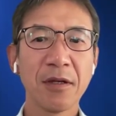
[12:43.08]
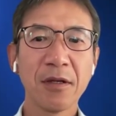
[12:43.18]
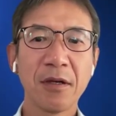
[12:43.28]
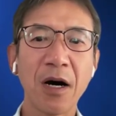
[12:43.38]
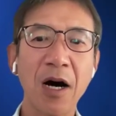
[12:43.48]

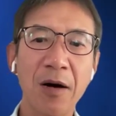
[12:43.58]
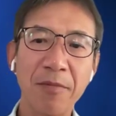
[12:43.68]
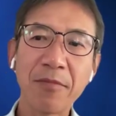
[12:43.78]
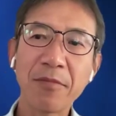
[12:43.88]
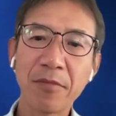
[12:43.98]

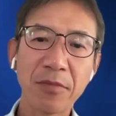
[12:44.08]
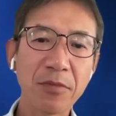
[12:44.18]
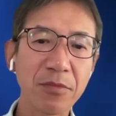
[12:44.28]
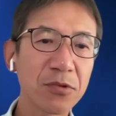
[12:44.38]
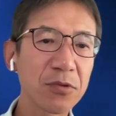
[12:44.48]
Um,
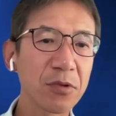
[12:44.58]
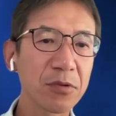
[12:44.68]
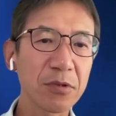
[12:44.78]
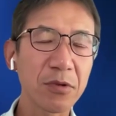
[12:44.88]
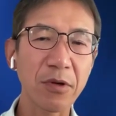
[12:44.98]

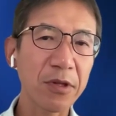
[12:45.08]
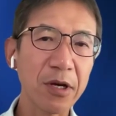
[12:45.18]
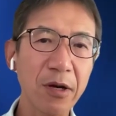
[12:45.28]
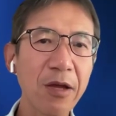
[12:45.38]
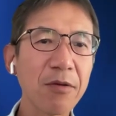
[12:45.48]

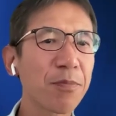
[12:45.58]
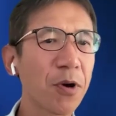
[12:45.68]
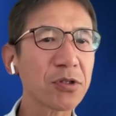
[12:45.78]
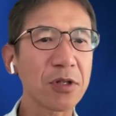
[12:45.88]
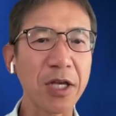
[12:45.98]
I
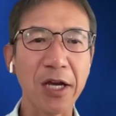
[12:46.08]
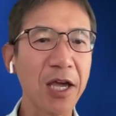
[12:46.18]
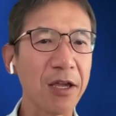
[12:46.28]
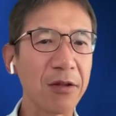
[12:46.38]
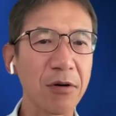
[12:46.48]
personally,
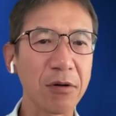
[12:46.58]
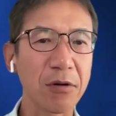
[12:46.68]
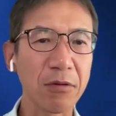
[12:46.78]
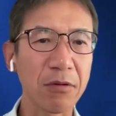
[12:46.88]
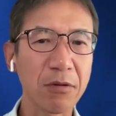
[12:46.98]
again,
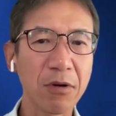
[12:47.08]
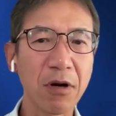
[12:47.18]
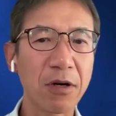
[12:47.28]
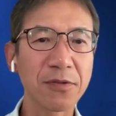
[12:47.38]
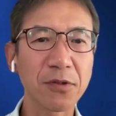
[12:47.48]

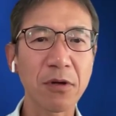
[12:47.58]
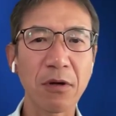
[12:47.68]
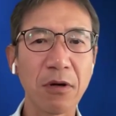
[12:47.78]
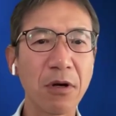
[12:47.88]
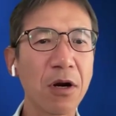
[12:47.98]
loves
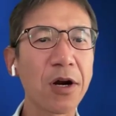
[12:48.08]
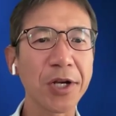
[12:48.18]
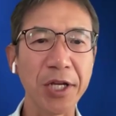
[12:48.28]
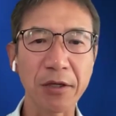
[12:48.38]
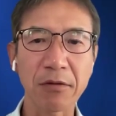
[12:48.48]

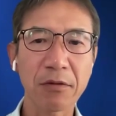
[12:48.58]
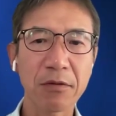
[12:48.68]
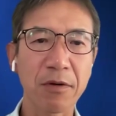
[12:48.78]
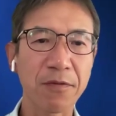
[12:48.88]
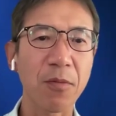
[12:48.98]
learning
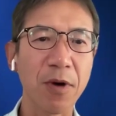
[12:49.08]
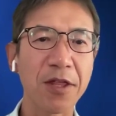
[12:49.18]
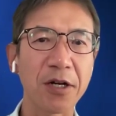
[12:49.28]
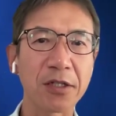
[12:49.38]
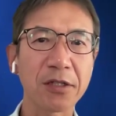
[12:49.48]
from
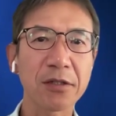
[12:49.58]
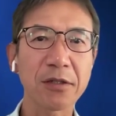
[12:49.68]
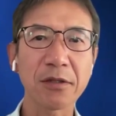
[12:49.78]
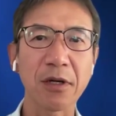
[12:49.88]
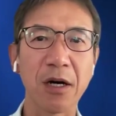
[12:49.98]
others.
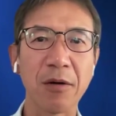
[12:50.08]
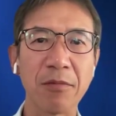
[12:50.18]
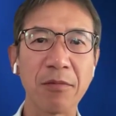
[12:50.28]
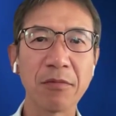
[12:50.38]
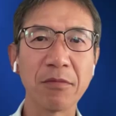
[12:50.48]

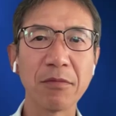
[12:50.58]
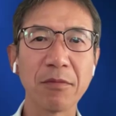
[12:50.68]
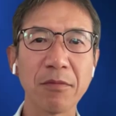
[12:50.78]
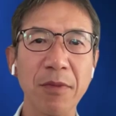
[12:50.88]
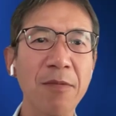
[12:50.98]

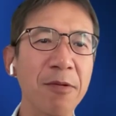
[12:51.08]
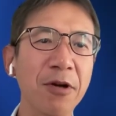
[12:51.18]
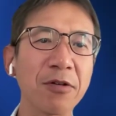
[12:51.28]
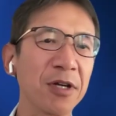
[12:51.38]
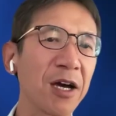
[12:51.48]
Maybe
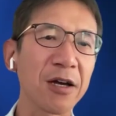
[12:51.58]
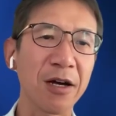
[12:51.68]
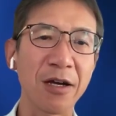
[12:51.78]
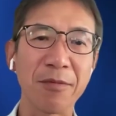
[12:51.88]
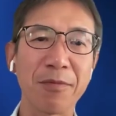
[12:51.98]
because
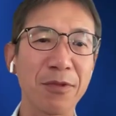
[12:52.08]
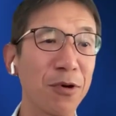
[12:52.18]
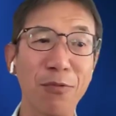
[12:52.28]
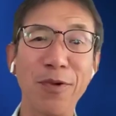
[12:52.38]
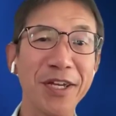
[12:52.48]
I
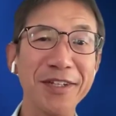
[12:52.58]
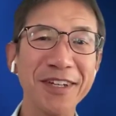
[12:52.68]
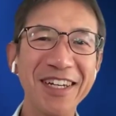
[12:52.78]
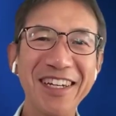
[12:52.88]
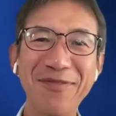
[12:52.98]
don't read,
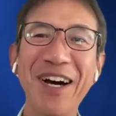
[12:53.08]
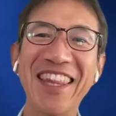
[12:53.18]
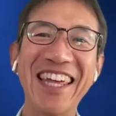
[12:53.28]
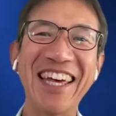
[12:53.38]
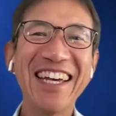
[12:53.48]

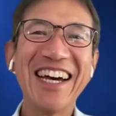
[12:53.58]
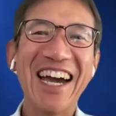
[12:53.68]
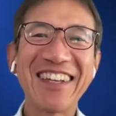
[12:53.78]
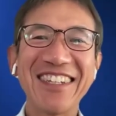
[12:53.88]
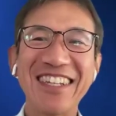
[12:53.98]
but
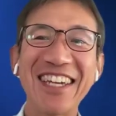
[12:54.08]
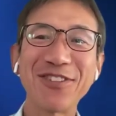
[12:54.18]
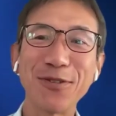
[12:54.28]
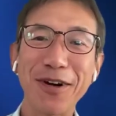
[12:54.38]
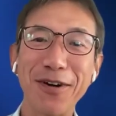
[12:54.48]
I tend
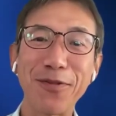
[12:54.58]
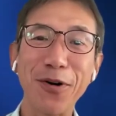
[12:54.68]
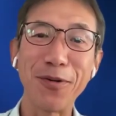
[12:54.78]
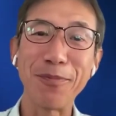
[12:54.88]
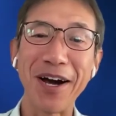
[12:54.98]
to learn from